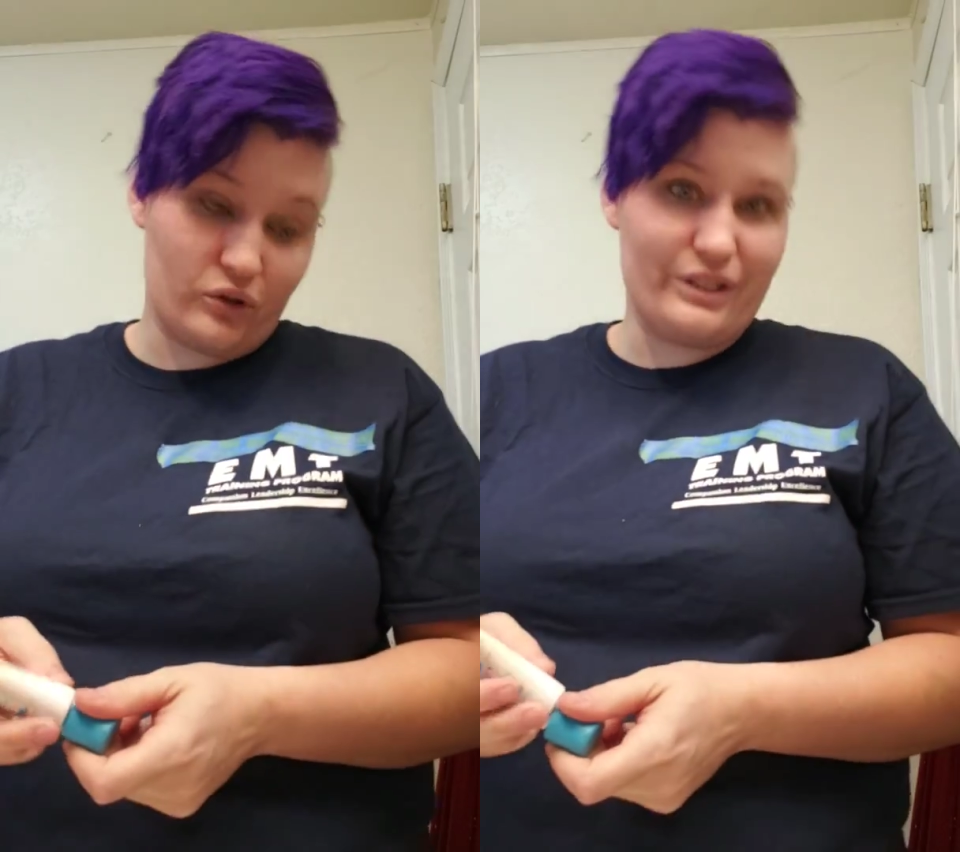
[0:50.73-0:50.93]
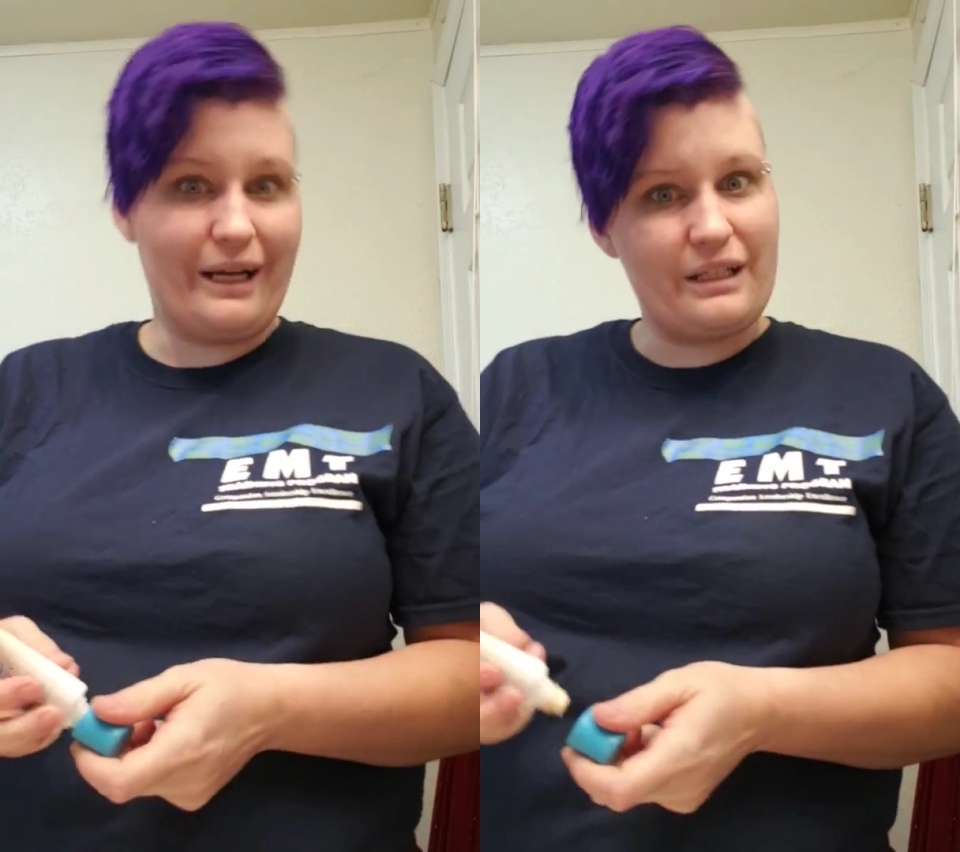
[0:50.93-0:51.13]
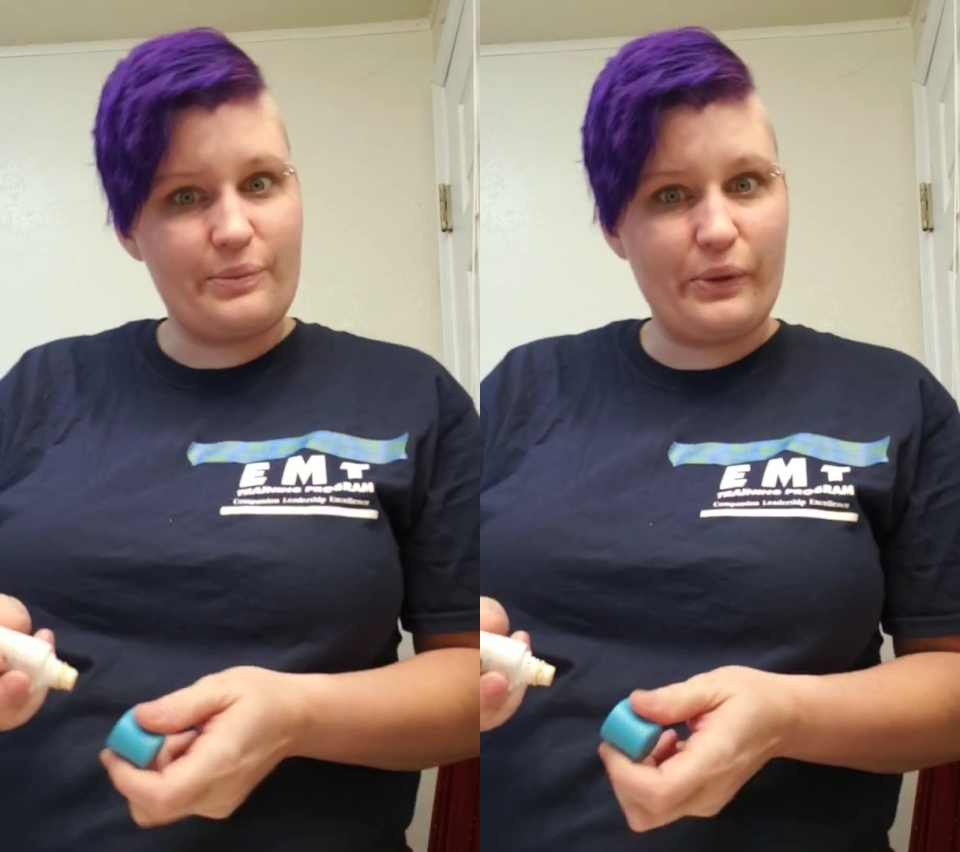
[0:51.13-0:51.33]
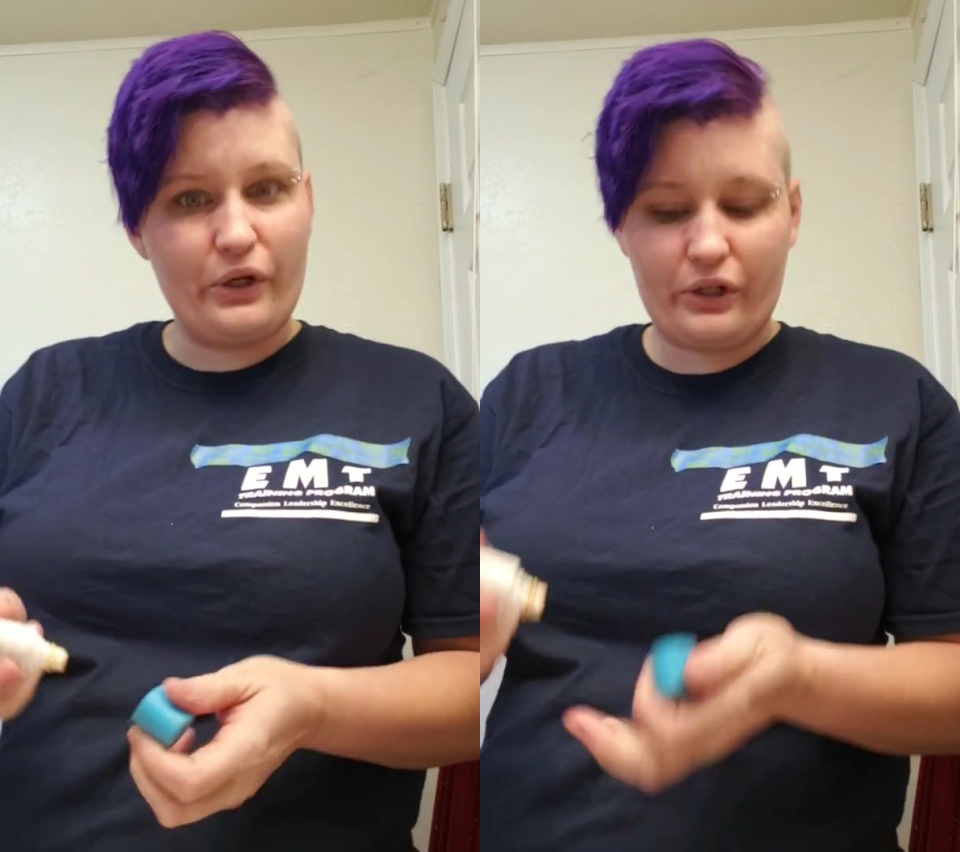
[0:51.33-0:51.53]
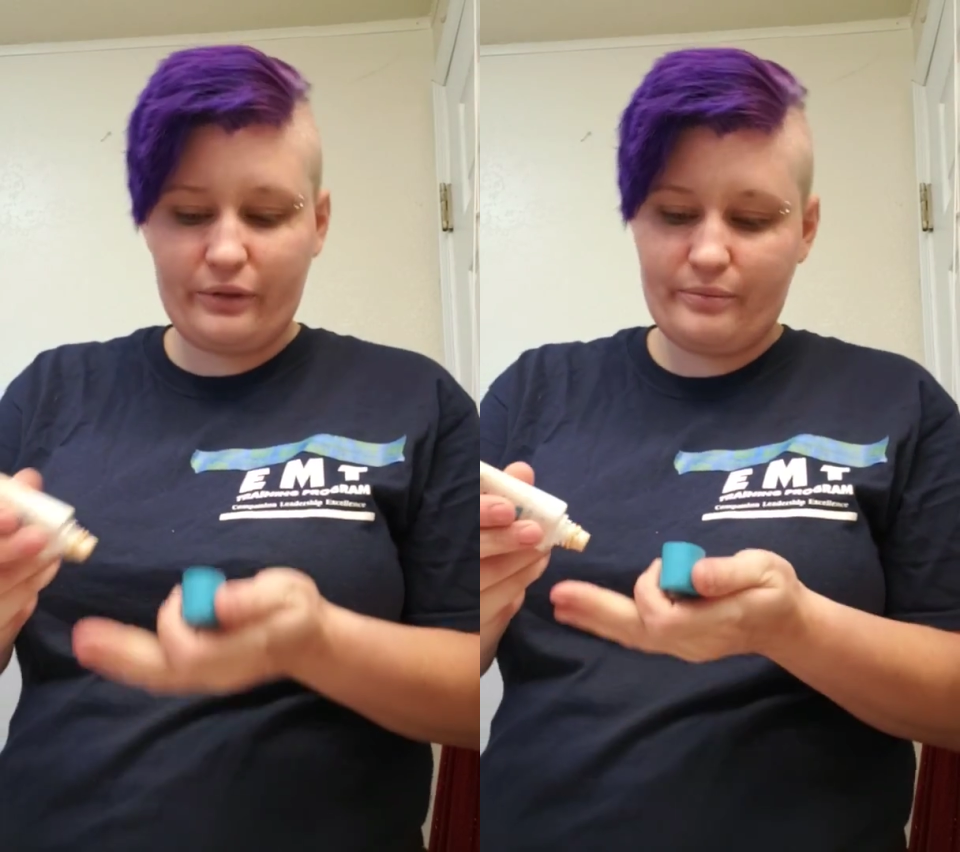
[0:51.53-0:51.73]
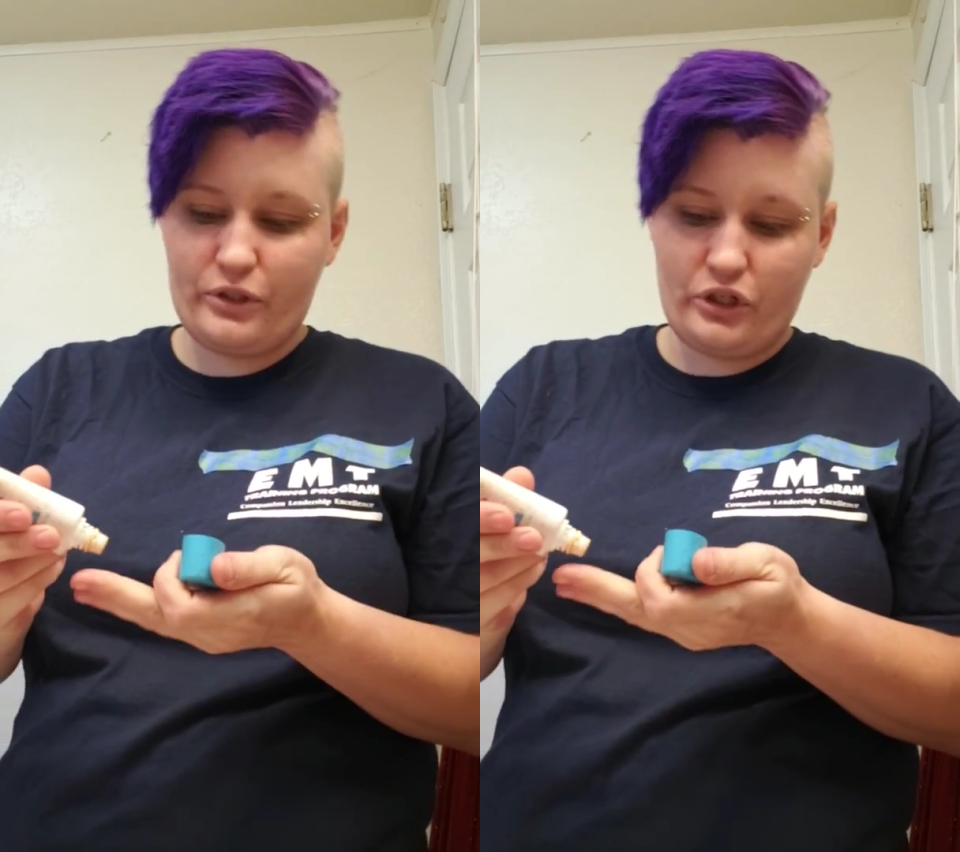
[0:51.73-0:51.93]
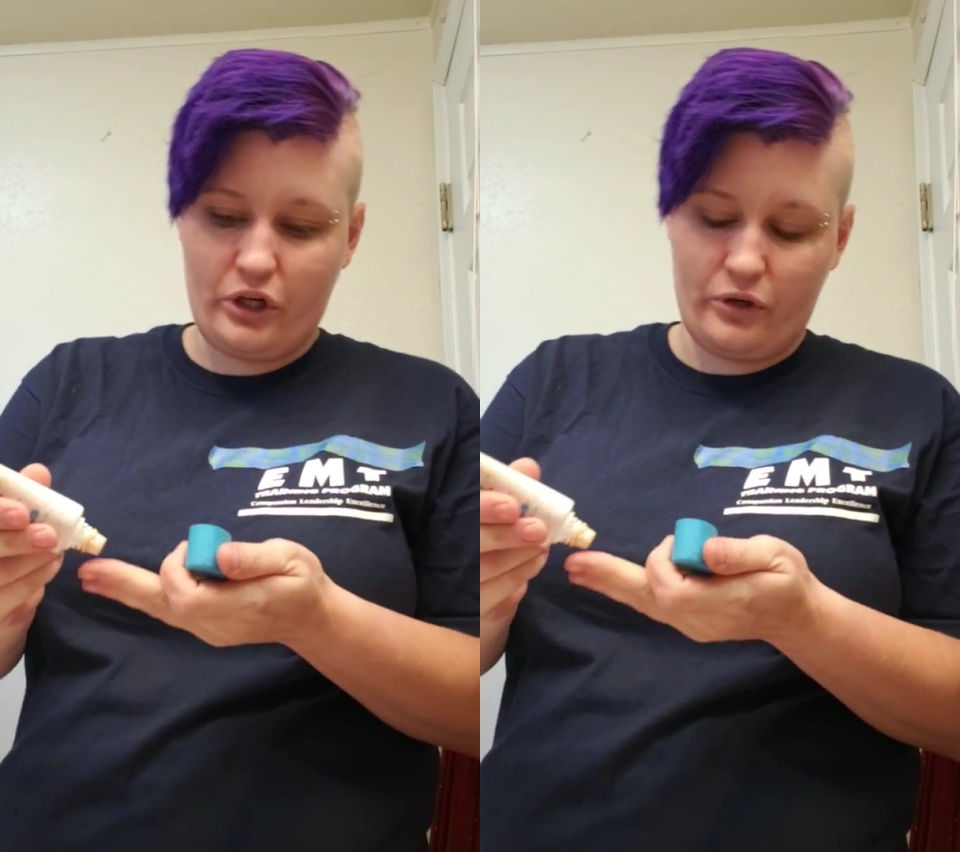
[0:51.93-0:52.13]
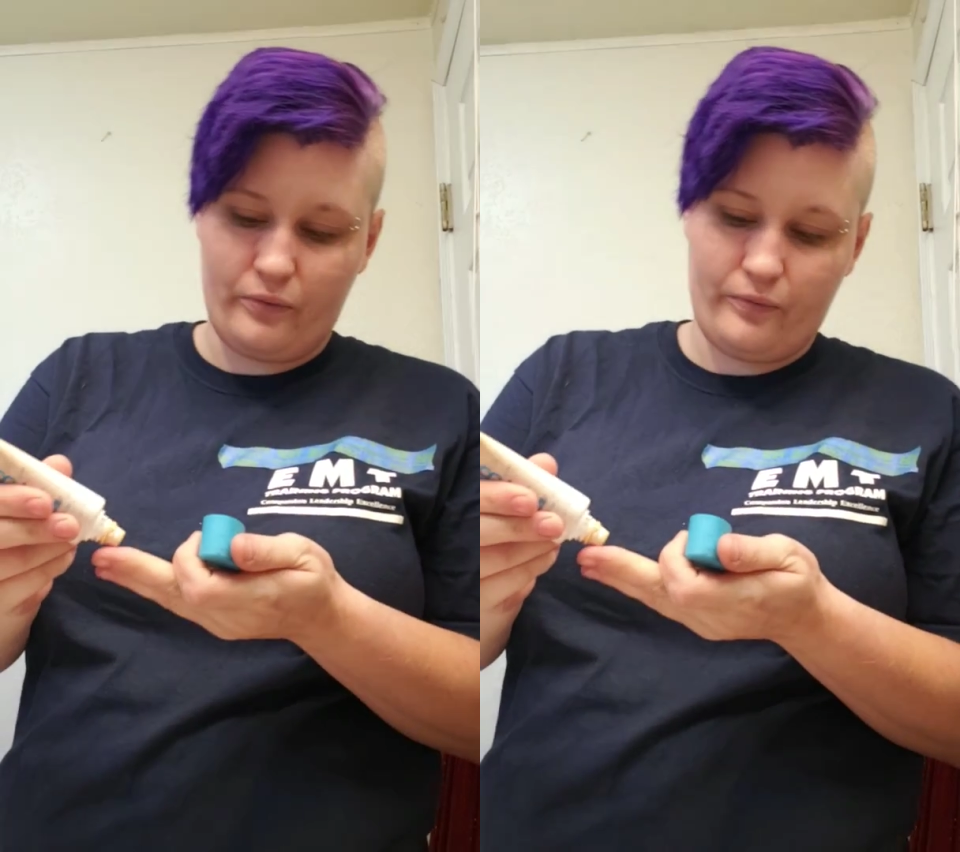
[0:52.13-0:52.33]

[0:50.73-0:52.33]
textbook. So,